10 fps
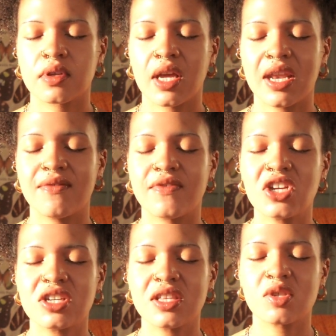And
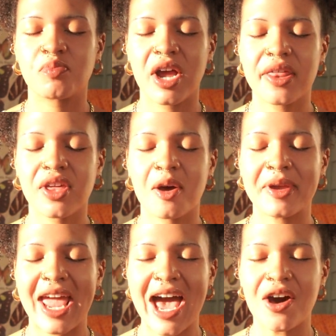envision this breath
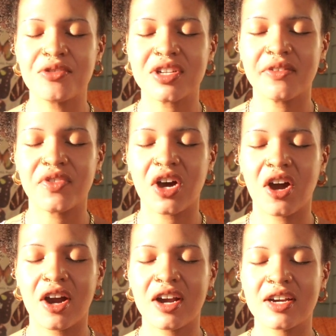coming out of the
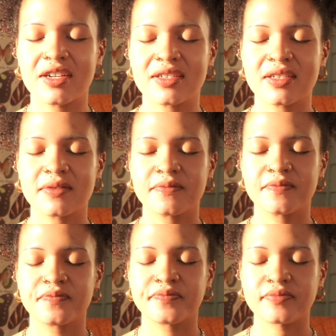heart.
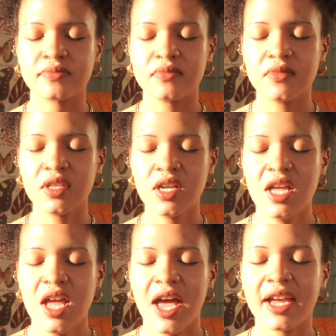
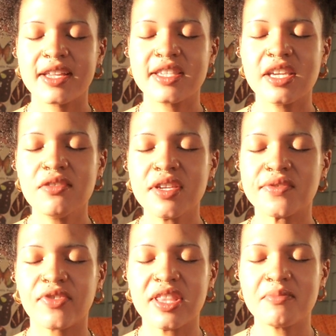And continue
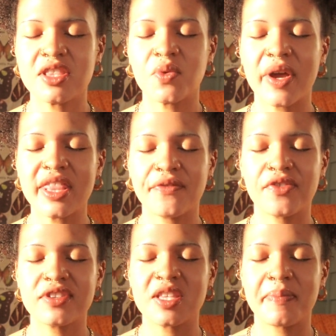this rhythm in the way that
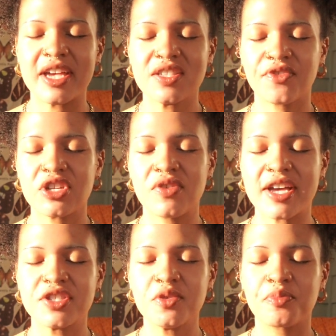feels the best for you
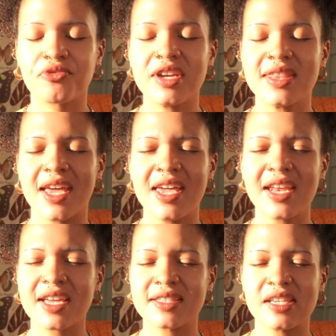as you breathe in
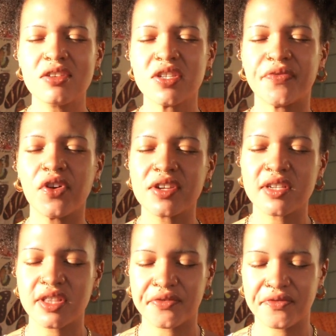and continue to focus
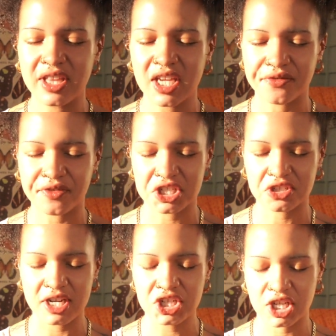on the feeling of
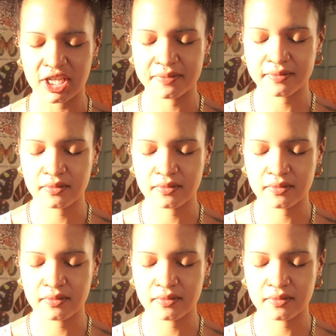frustration.